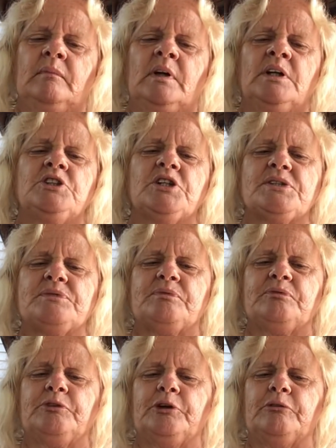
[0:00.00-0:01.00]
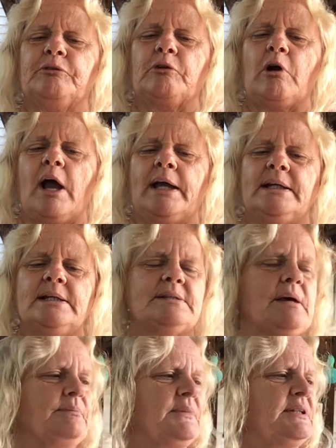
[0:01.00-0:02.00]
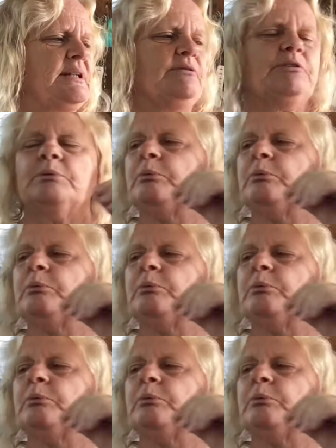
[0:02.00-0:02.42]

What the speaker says: Just for a variety, something different.